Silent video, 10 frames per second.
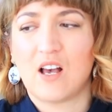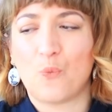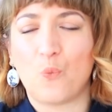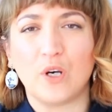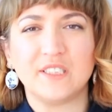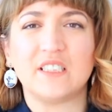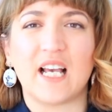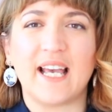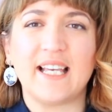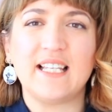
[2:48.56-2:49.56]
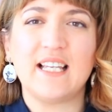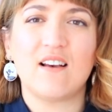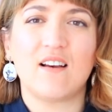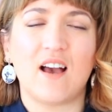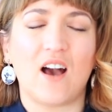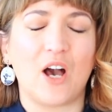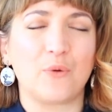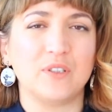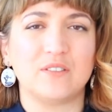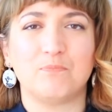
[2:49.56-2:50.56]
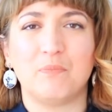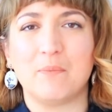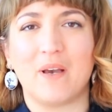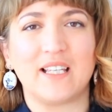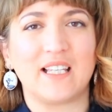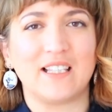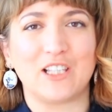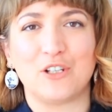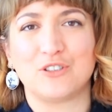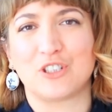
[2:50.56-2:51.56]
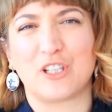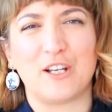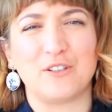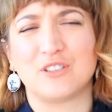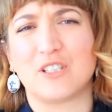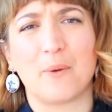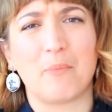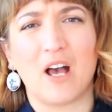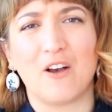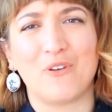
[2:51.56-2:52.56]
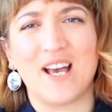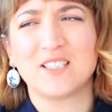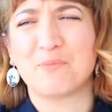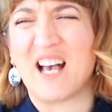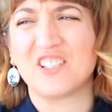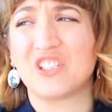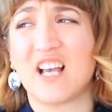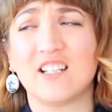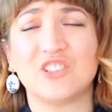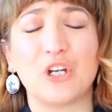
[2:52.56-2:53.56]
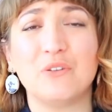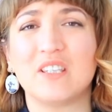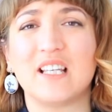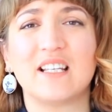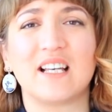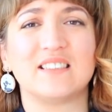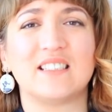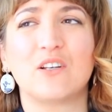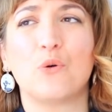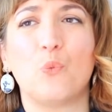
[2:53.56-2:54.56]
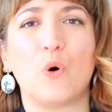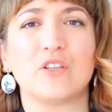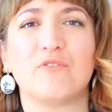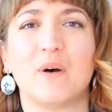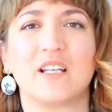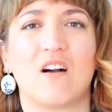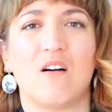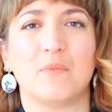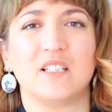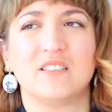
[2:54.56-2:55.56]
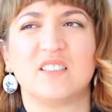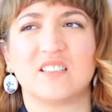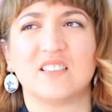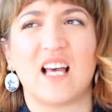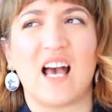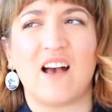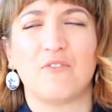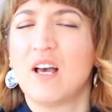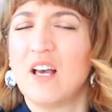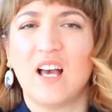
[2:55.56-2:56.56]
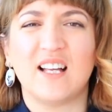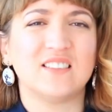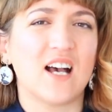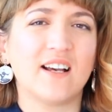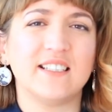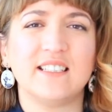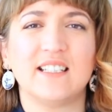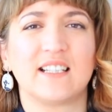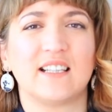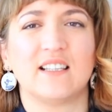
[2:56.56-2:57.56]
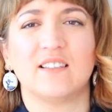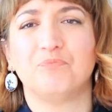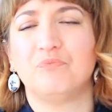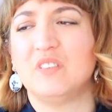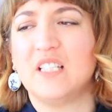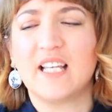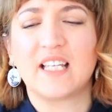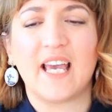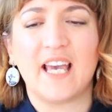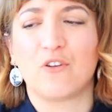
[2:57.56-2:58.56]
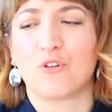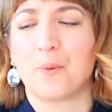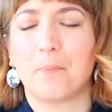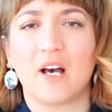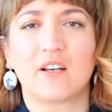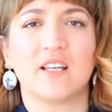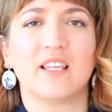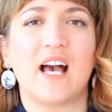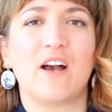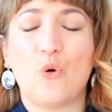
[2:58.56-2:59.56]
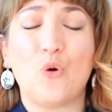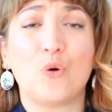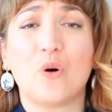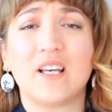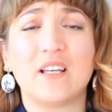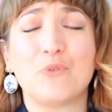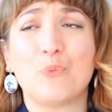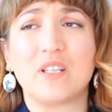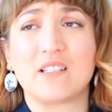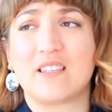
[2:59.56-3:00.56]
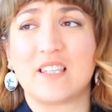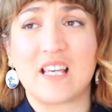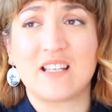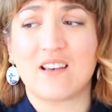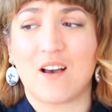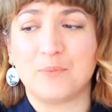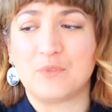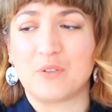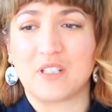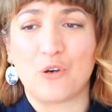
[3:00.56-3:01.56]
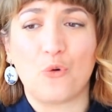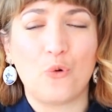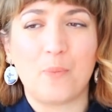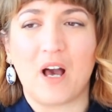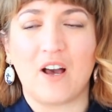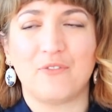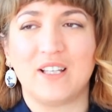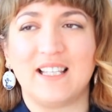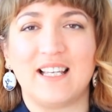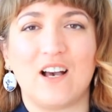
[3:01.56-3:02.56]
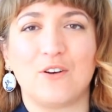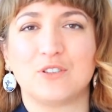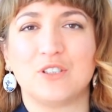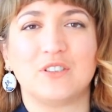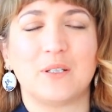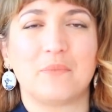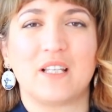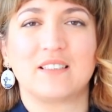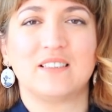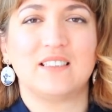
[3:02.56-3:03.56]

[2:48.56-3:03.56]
one day I would be making loads of clothes that are perfect, but actually I don't think a single one of my garments doesn't have a tiny little nick here or a pucker there. Or even when I think I'm doing it all perfectly, I'll do something